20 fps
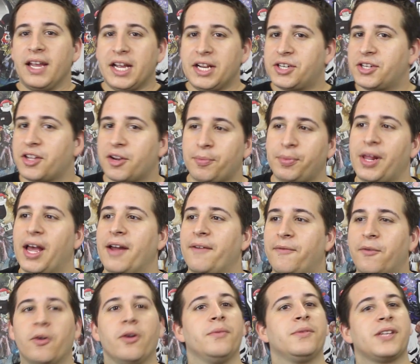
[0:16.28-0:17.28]
each of their
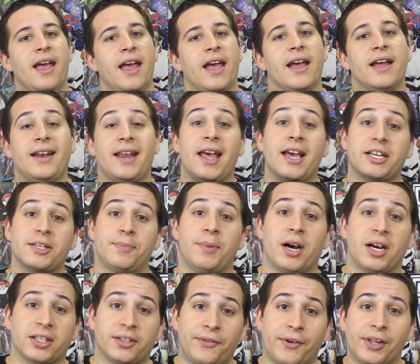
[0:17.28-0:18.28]
platforms, and
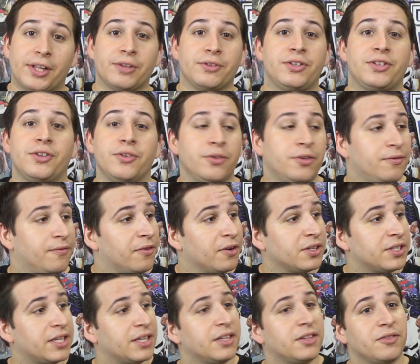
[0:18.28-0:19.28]
Xbox followed suit,
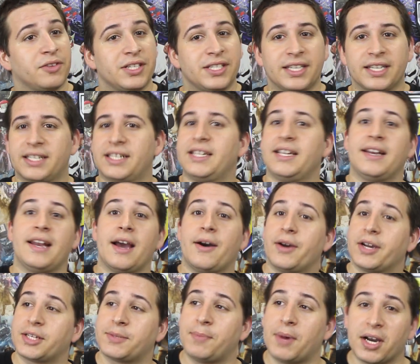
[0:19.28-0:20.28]
first on the 360 and now
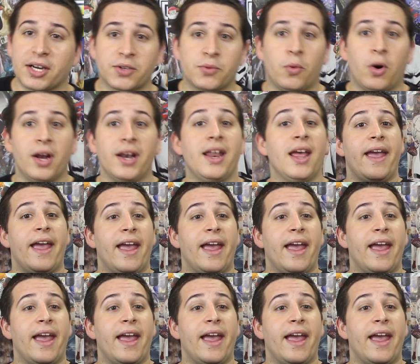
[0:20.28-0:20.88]
Xbox One.